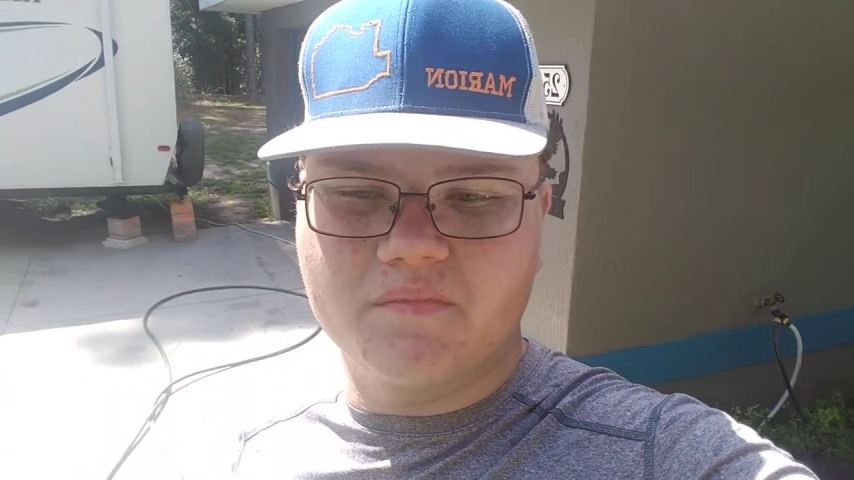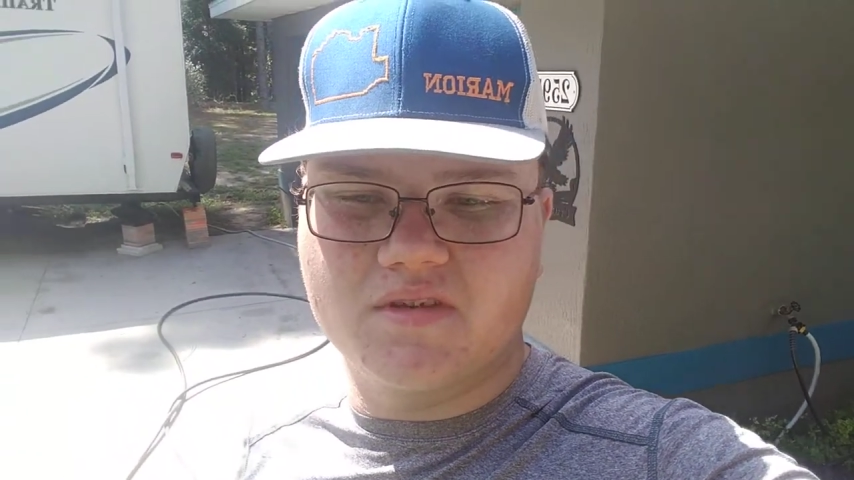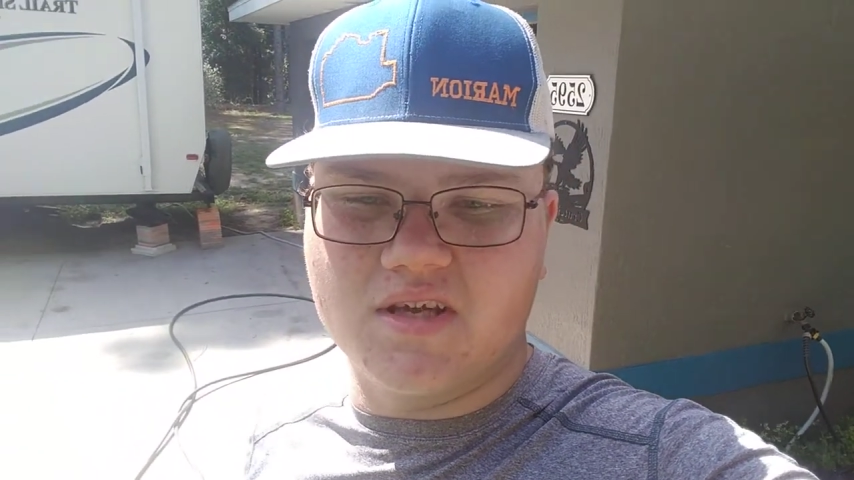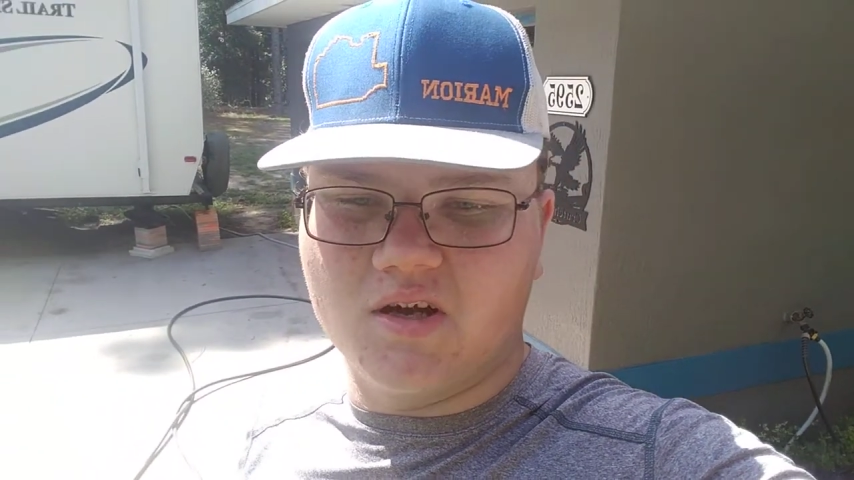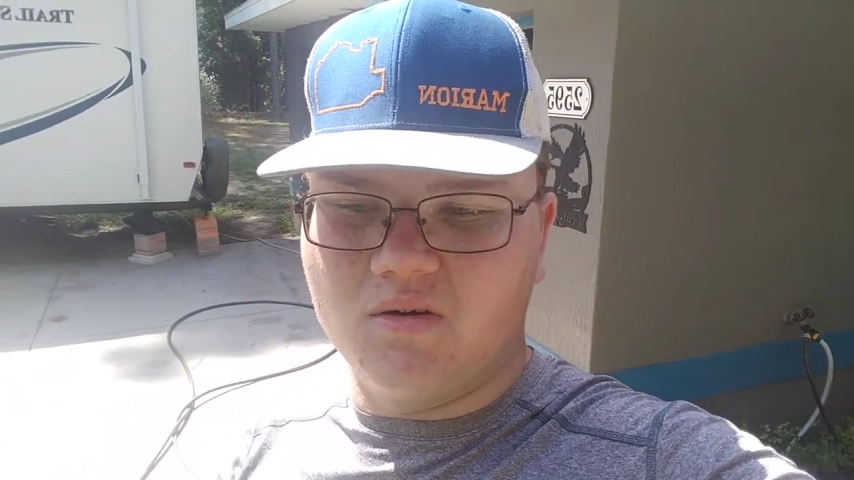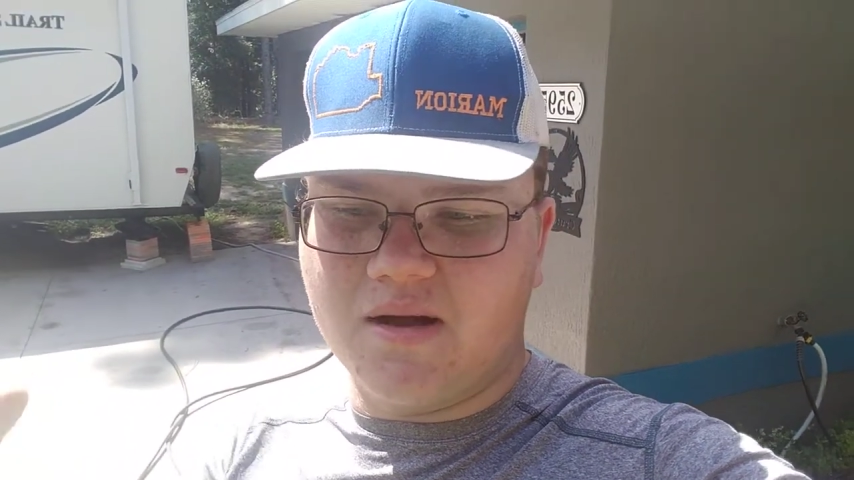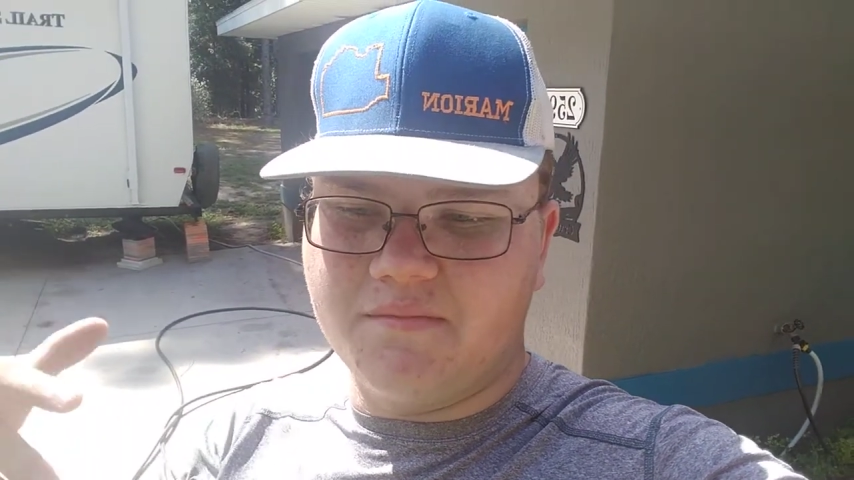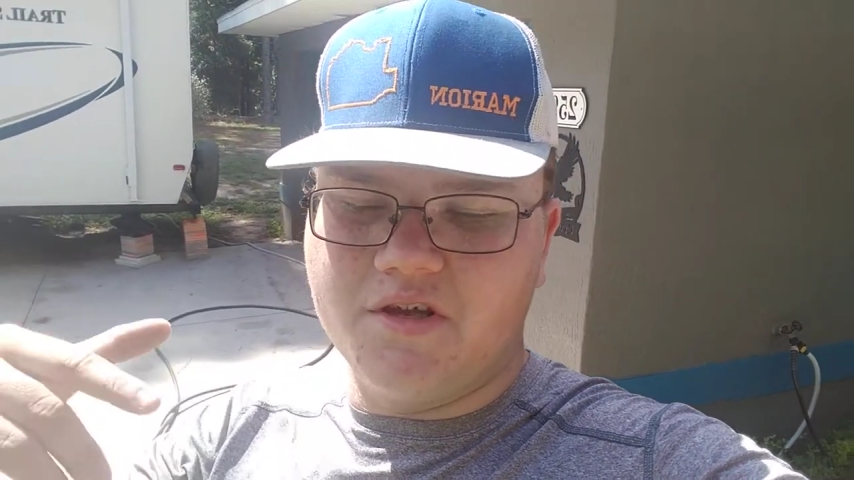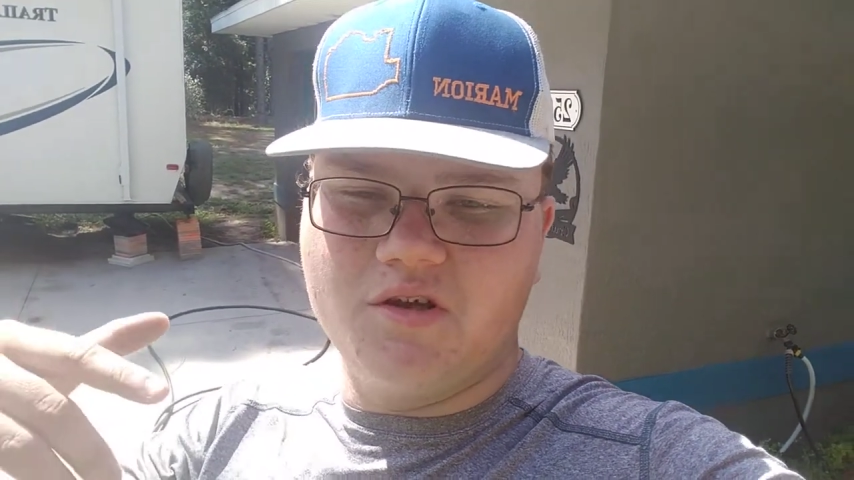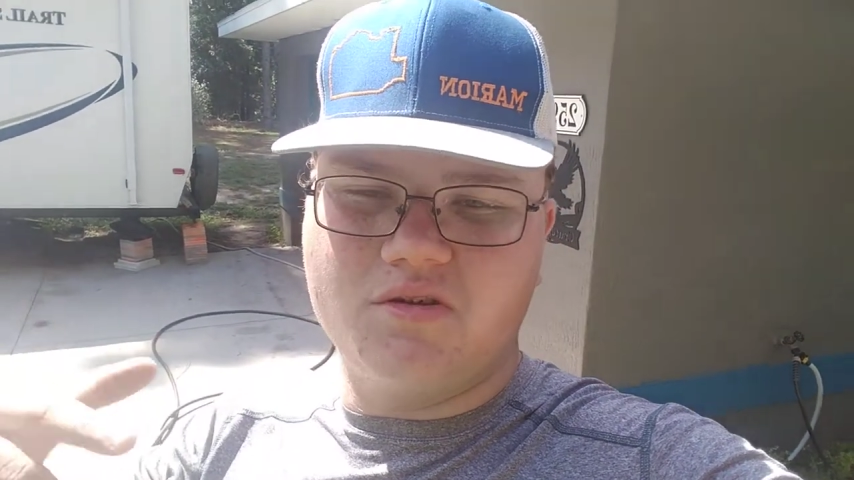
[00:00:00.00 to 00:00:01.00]
So
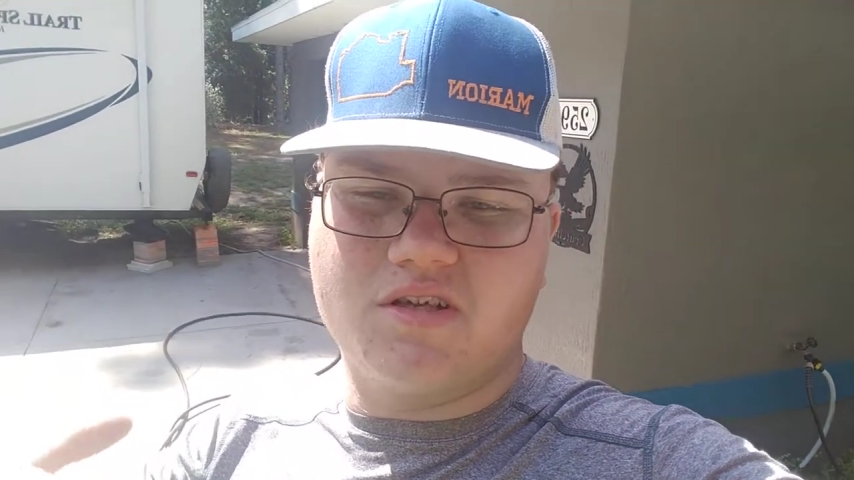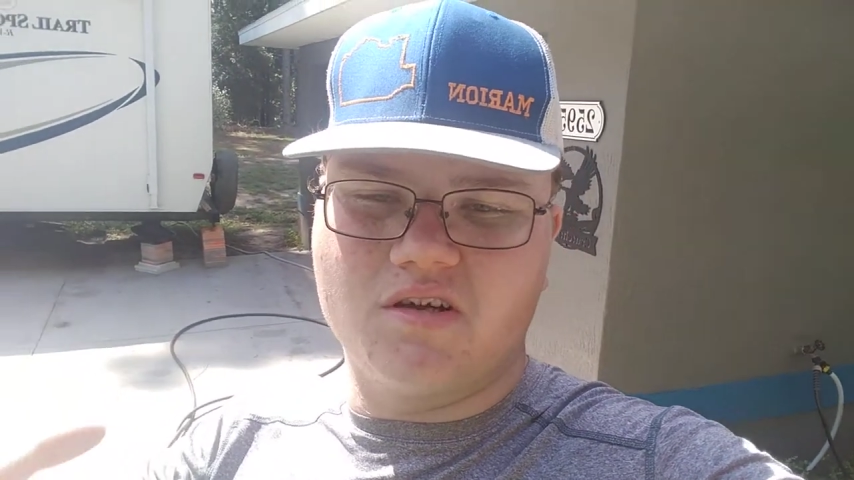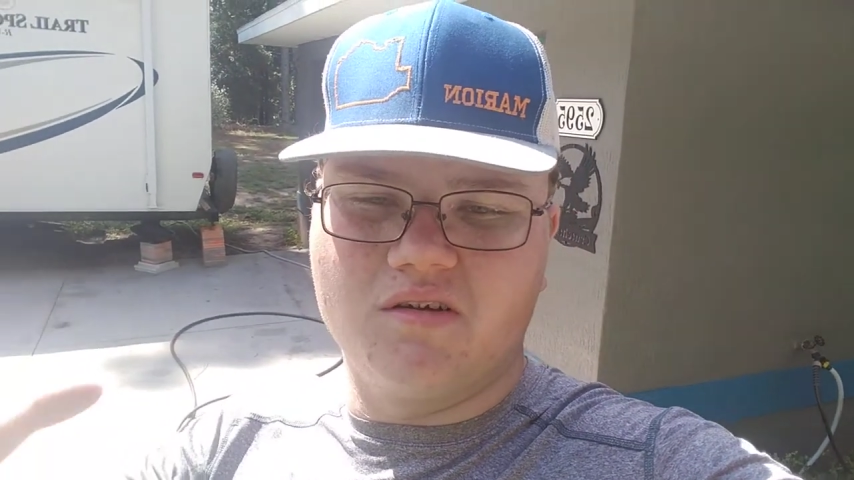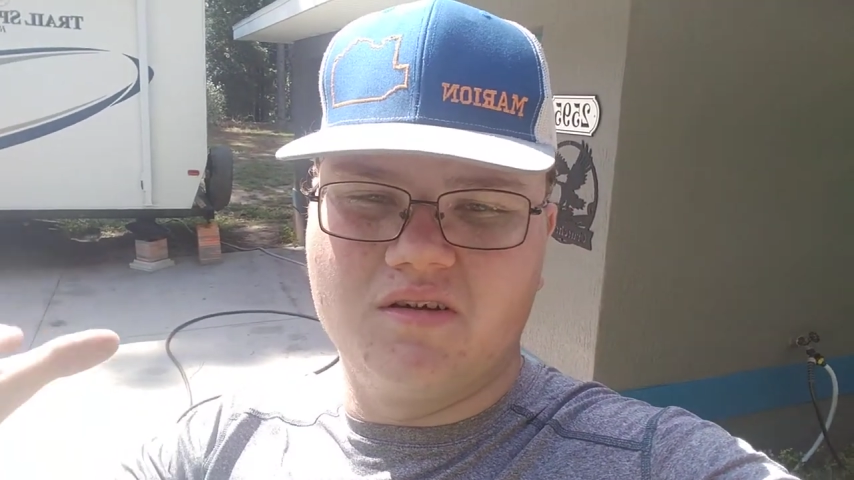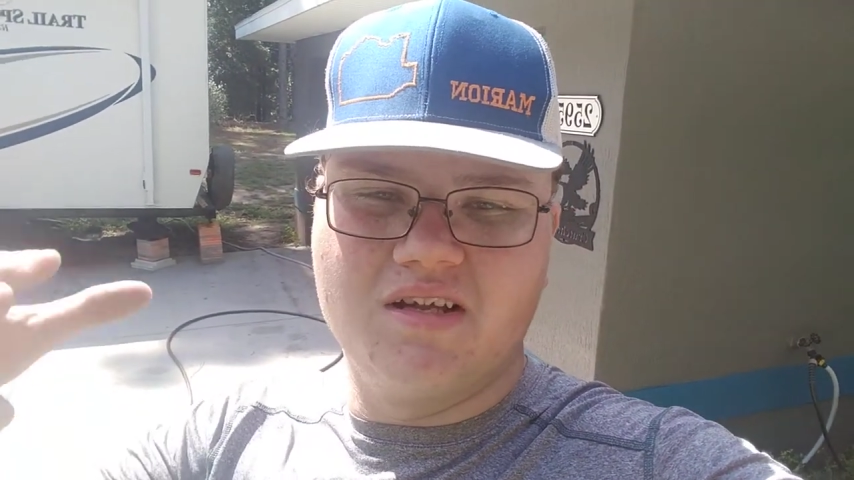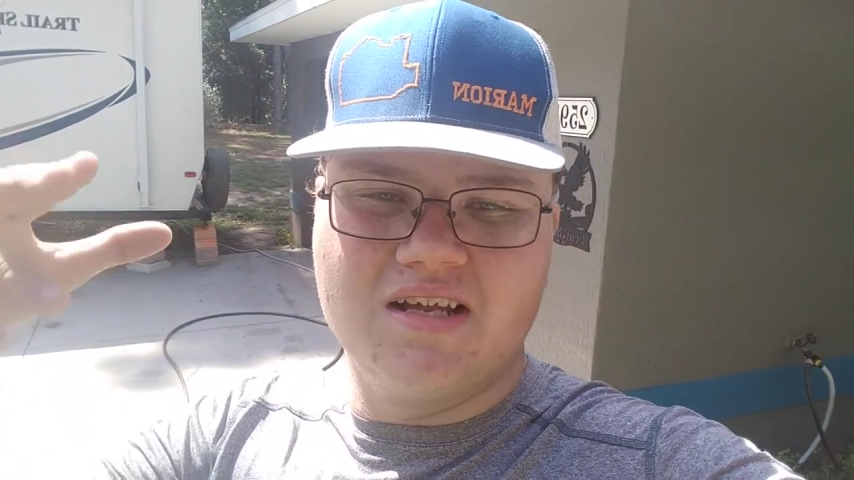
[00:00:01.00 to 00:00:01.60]
I'm new, so